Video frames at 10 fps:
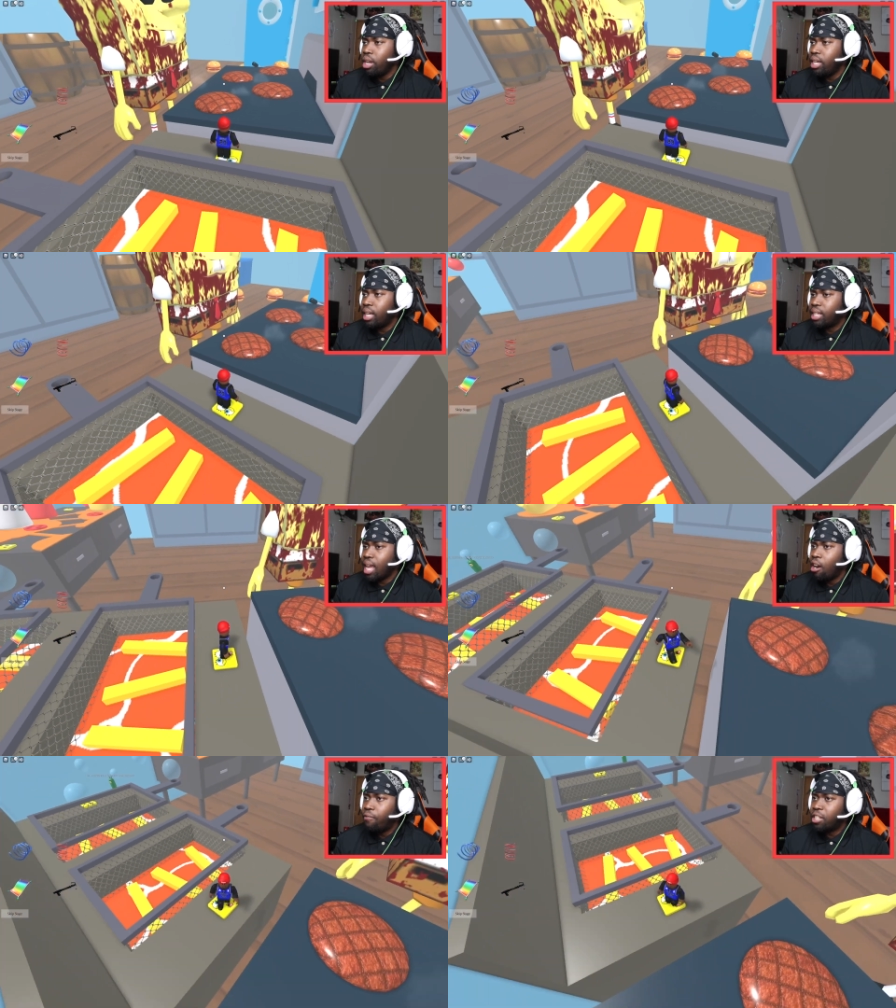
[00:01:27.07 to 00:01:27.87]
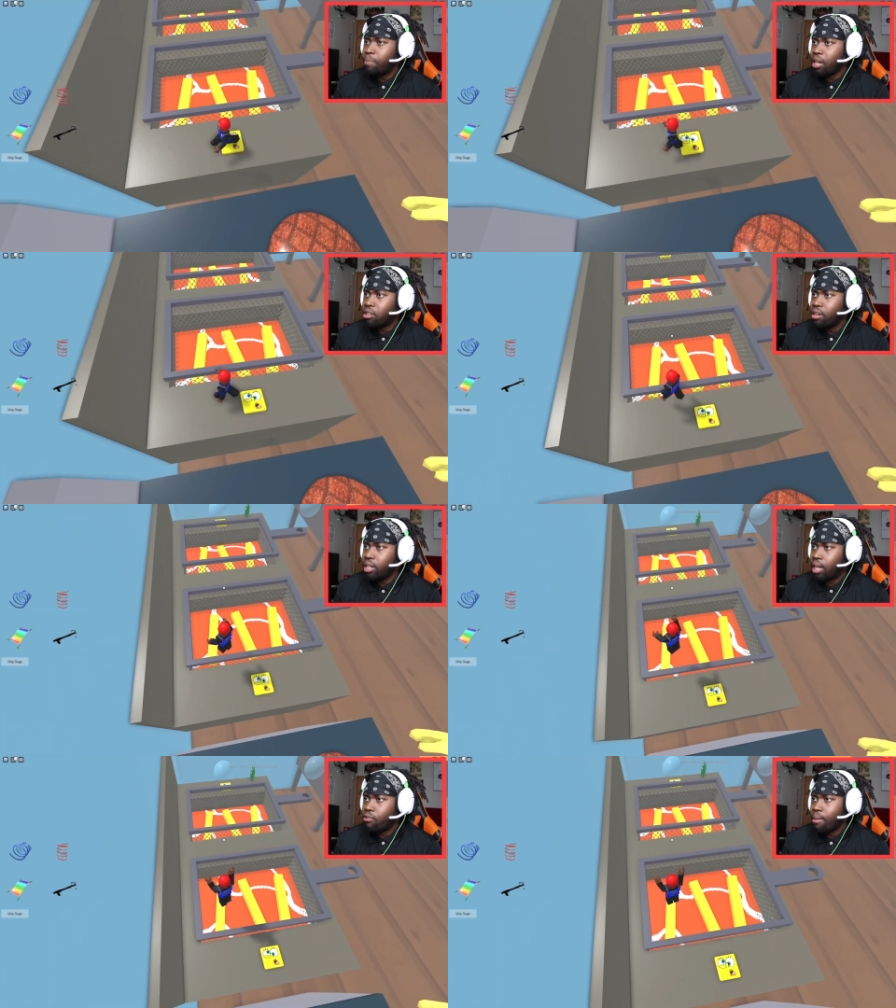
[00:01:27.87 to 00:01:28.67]
need to get the health inspector and
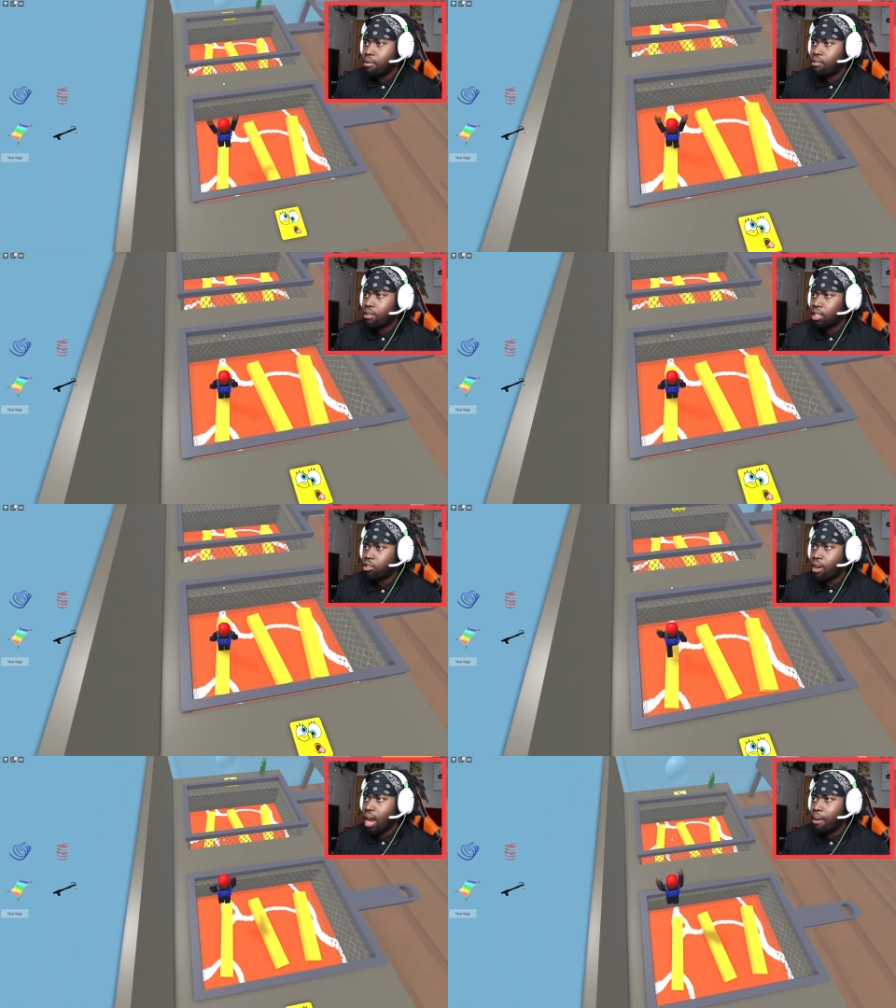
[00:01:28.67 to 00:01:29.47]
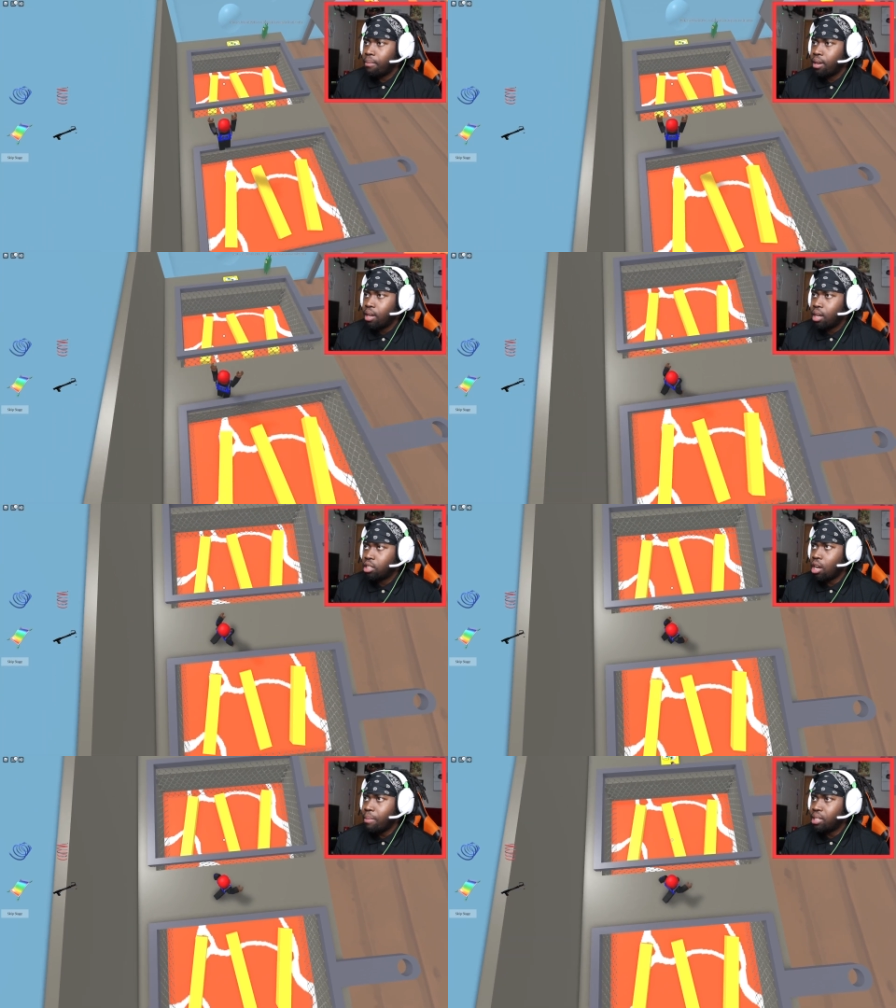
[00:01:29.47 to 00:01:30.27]
the crab, Crescent Crab, because
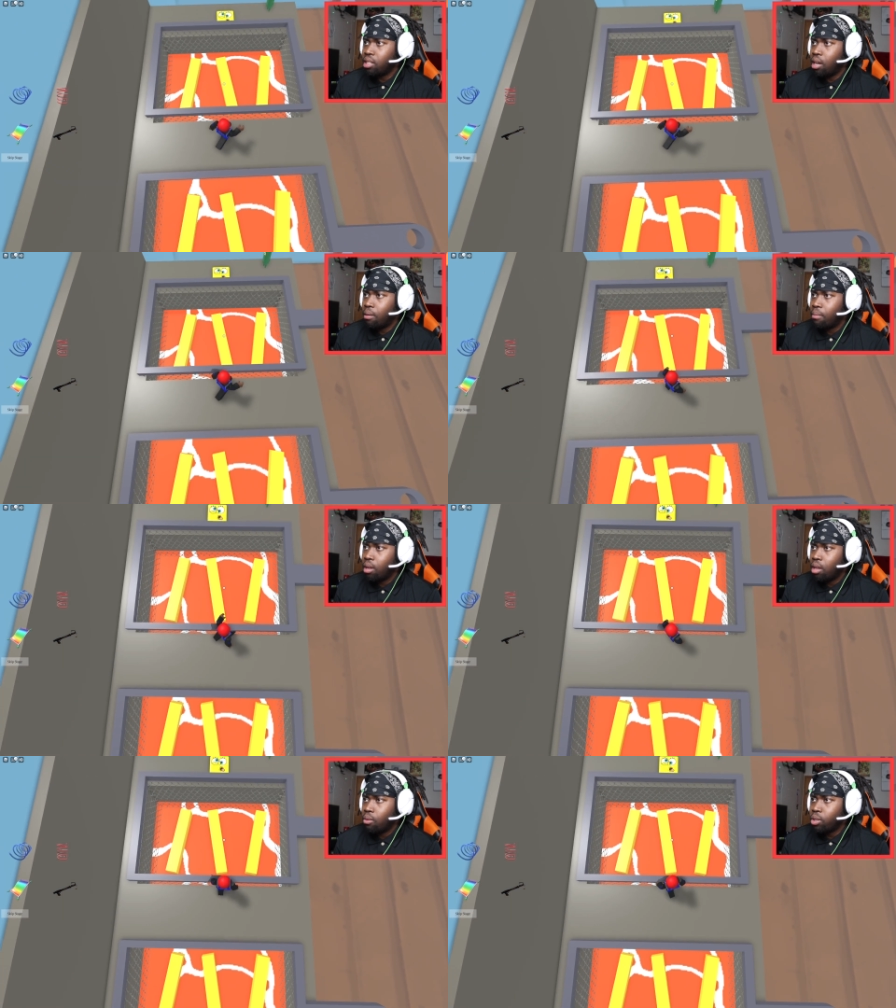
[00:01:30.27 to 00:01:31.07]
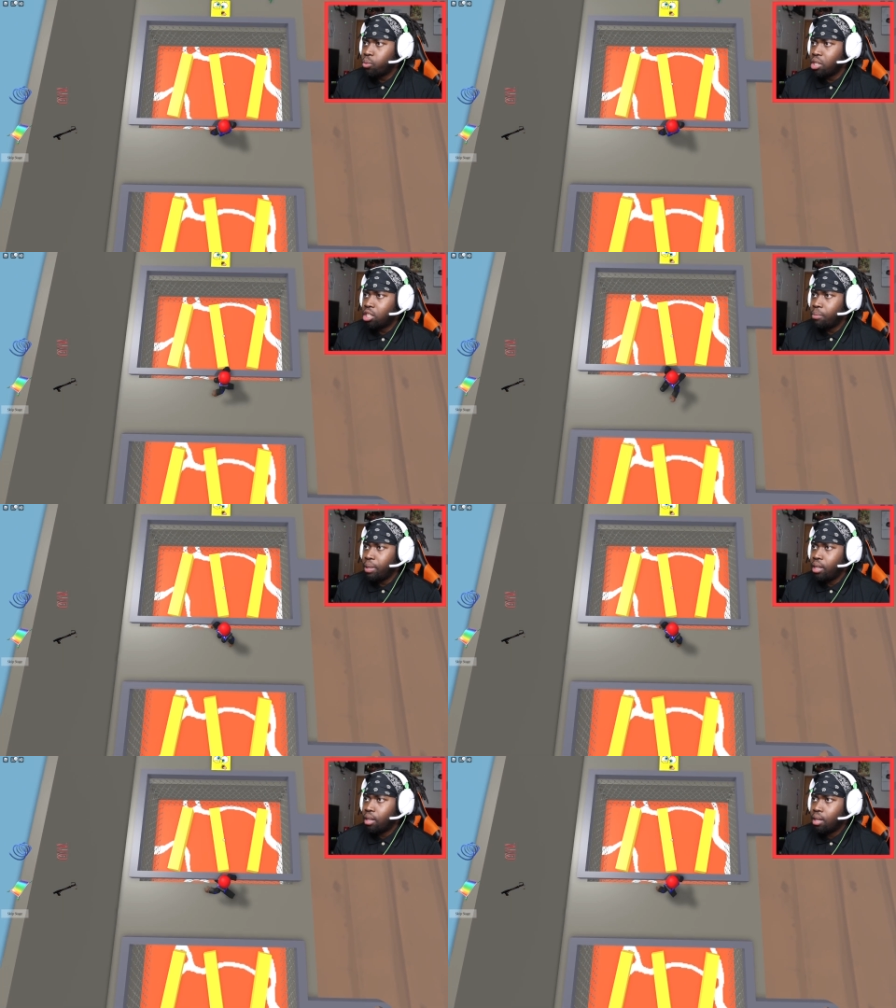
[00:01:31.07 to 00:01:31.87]
y'all messing up. Which one should it
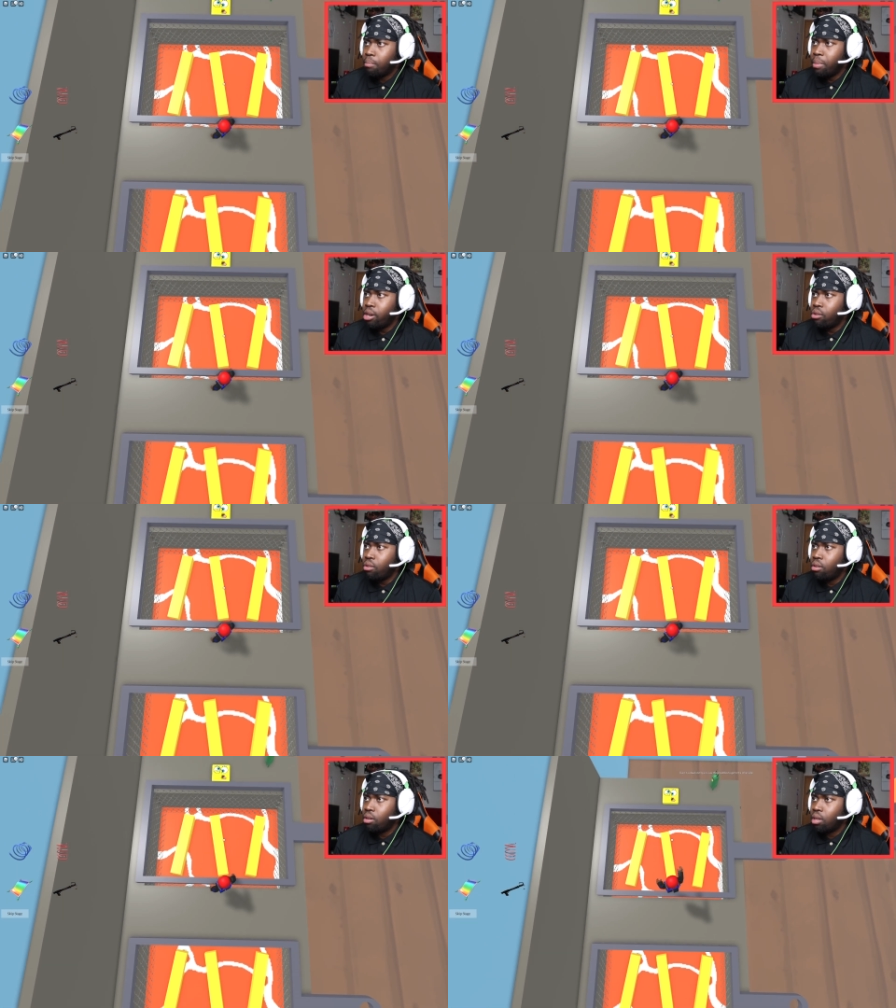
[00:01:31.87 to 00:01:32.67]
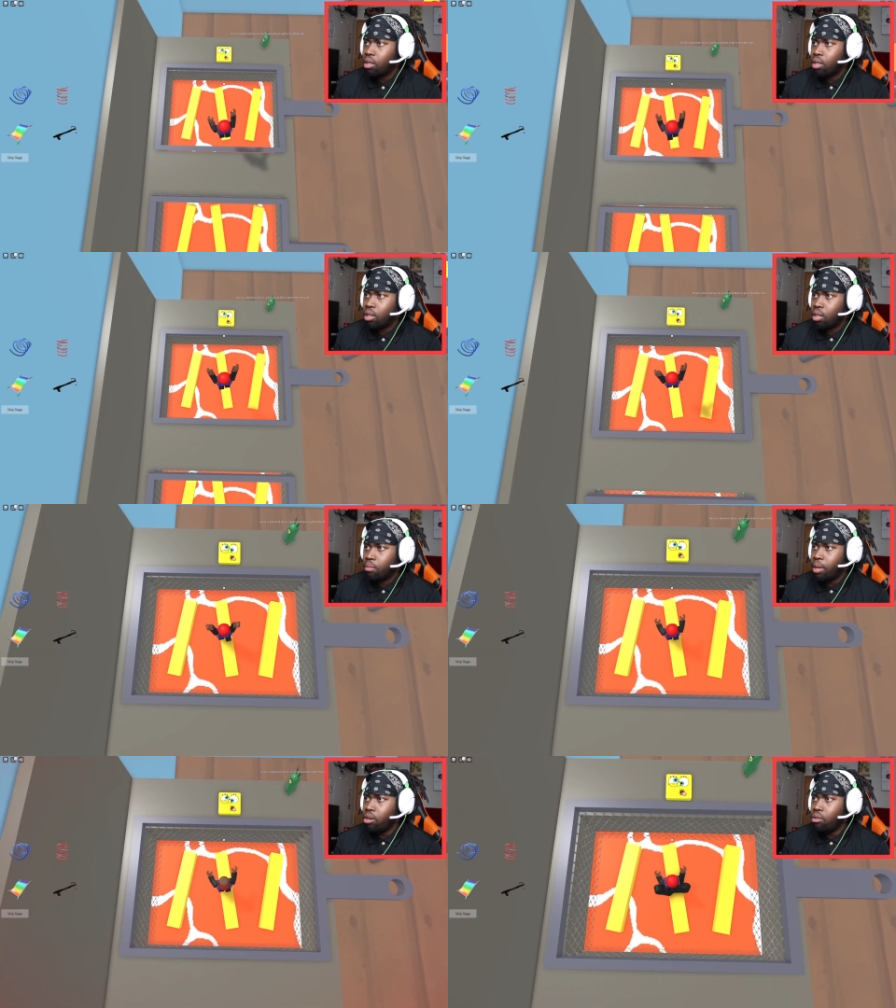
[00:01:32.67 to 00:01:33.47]
be? Middle?
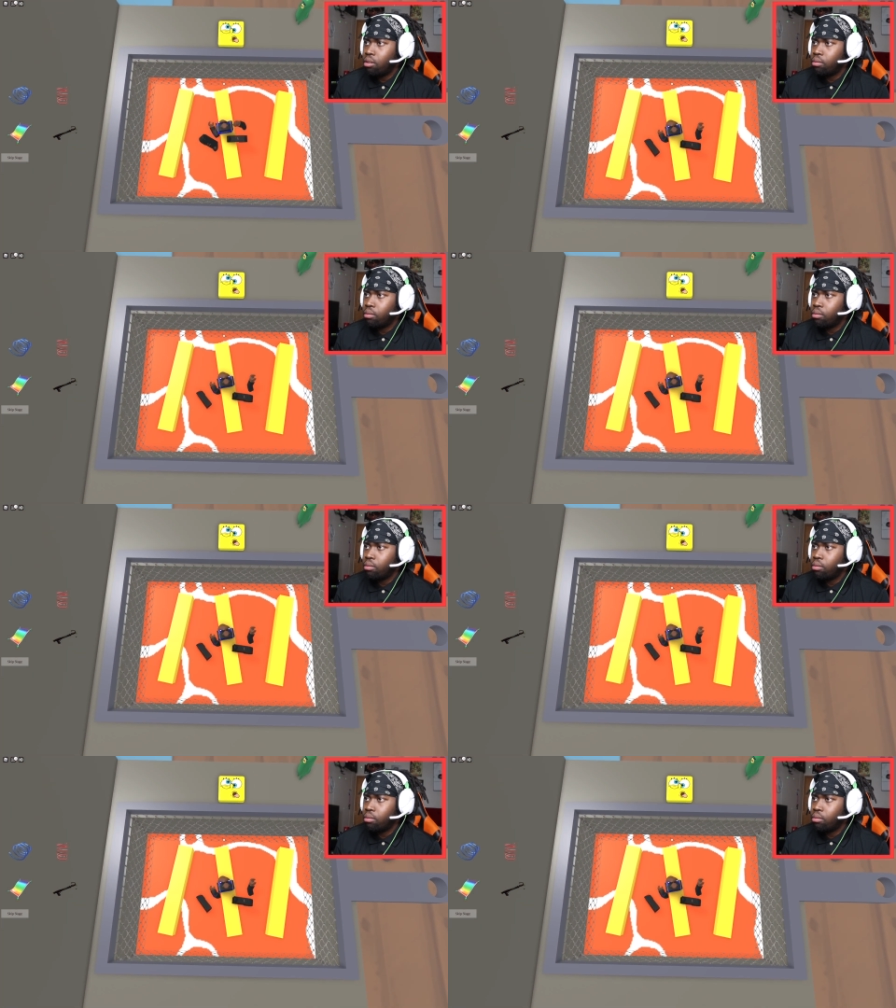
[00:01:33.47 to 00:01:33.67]
Middle?